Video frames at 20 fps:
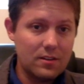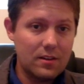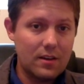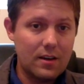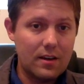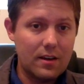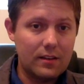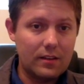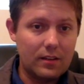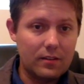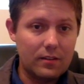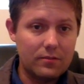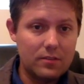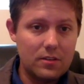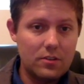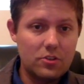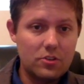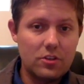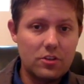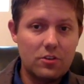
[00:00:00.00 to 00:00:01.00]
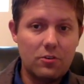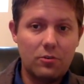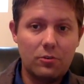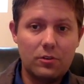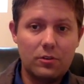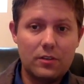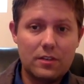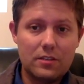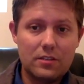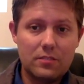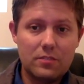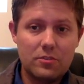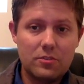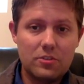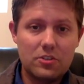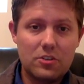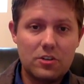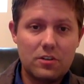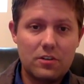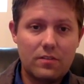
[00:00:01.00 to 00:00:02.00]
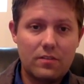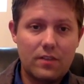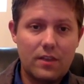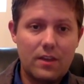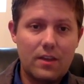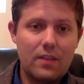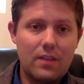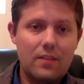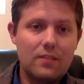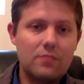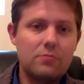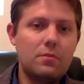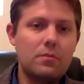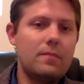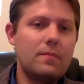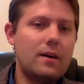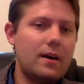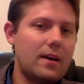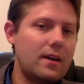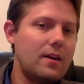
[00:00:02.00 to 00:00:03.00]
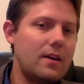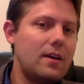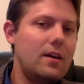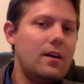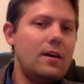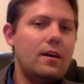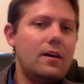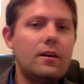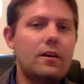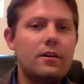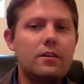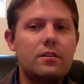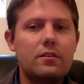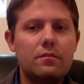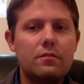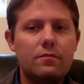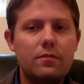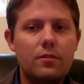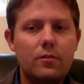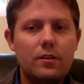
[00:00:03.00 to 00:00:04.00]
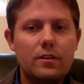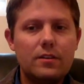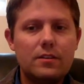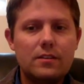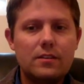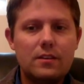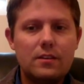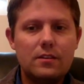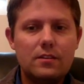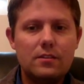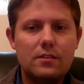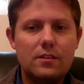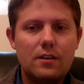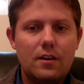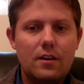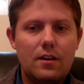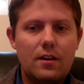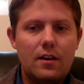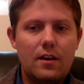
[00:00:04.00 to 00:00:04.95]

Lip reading: I love teaching Old Testament Survey. That's what my area of focus is.